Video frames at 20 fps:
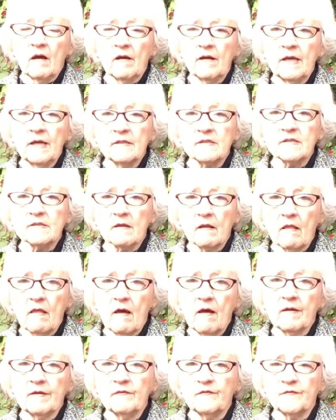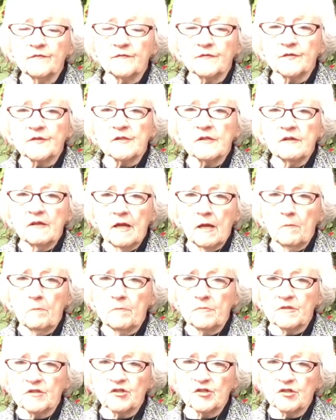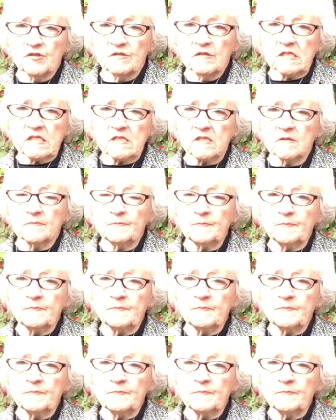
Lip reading: his life's ambitions.